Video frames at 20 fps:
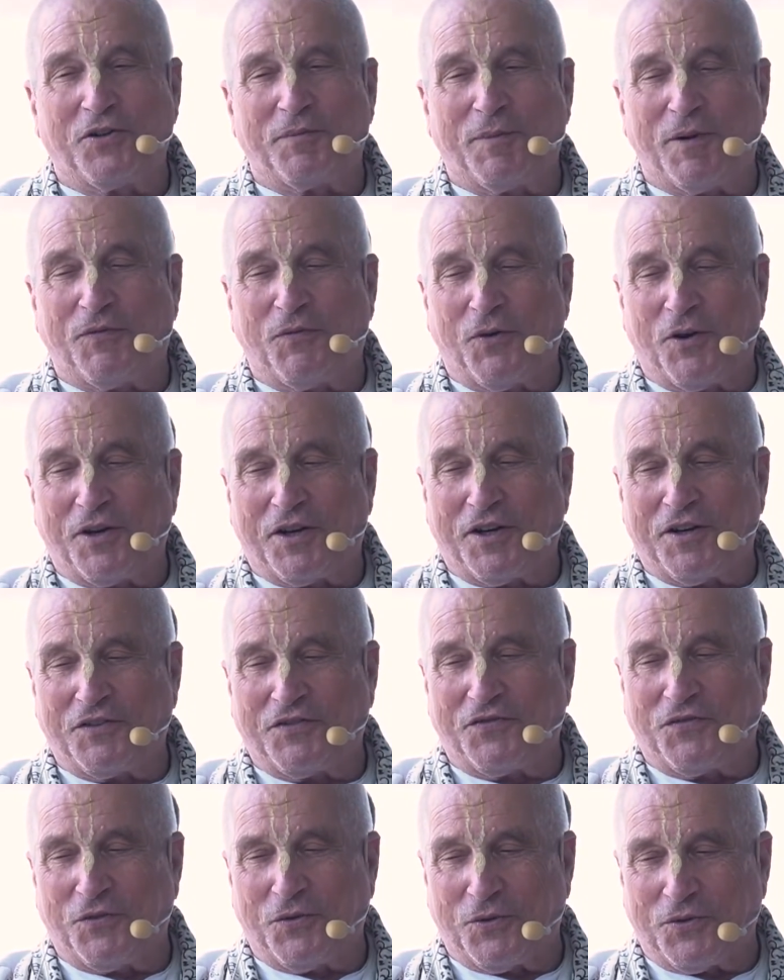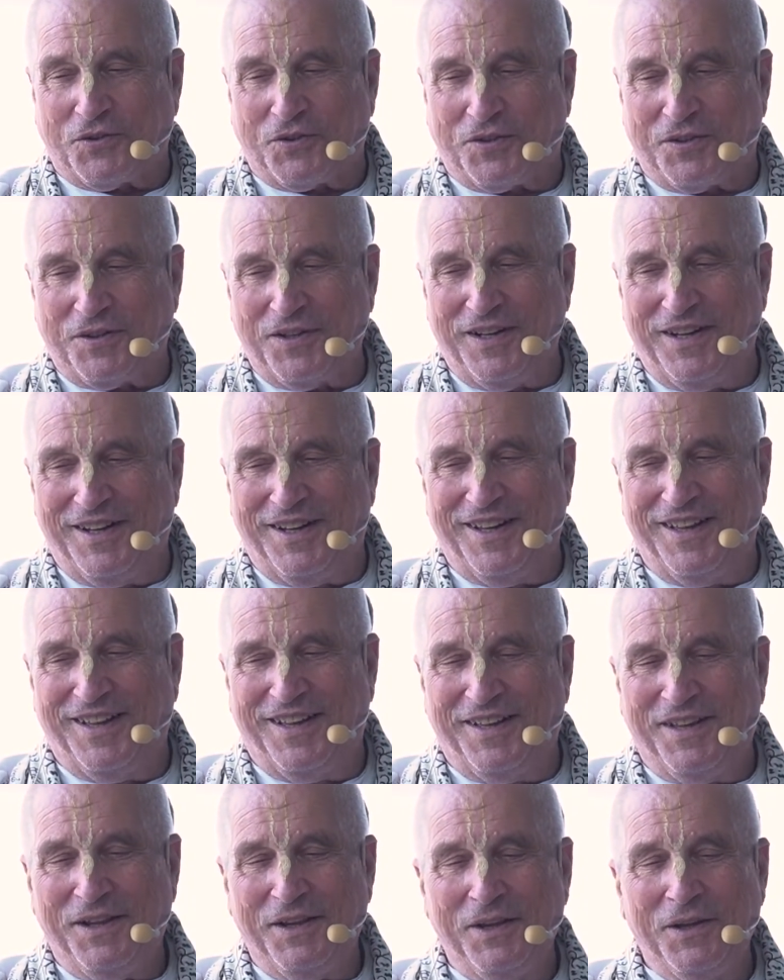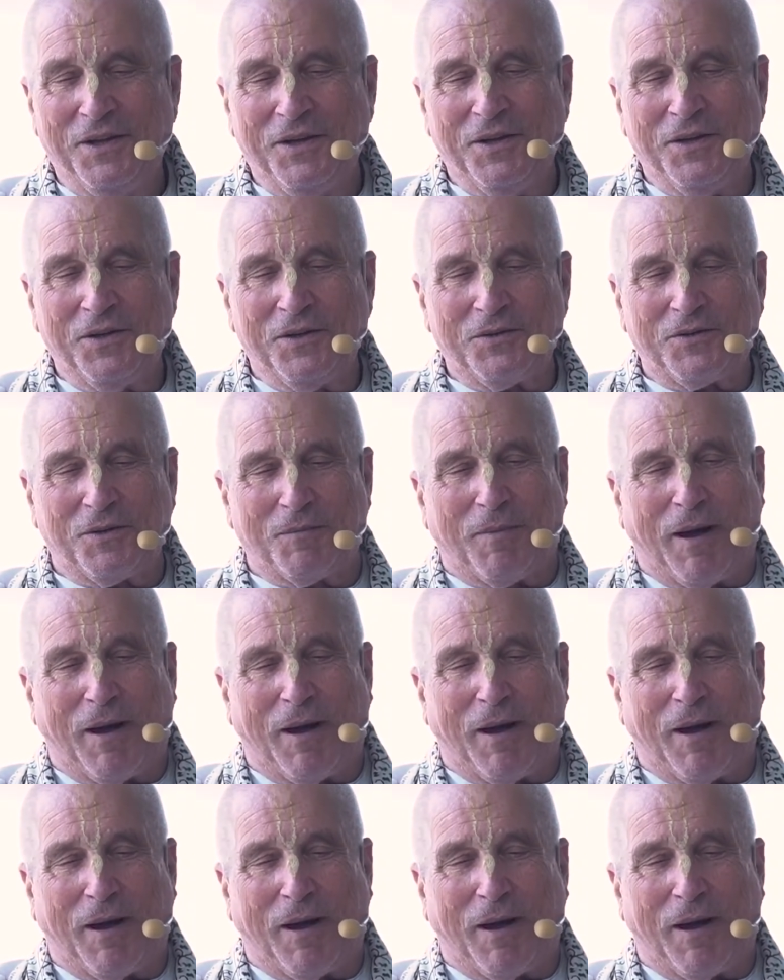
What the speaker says: before it gives fruits. So